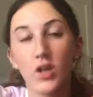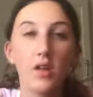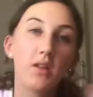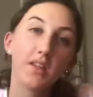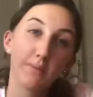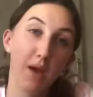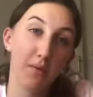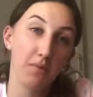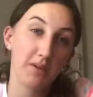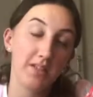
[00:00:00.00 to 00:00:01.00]
This may be on
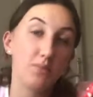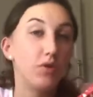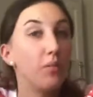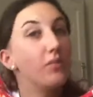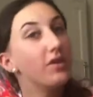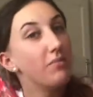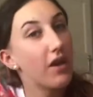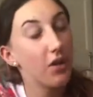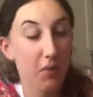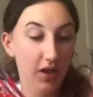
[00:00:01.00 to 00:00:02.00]
my Depop, this may go
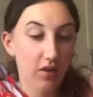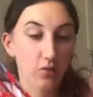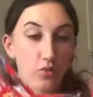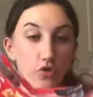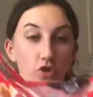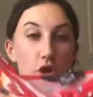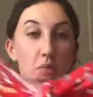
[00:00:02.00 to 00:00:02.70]
back in the wardrobe.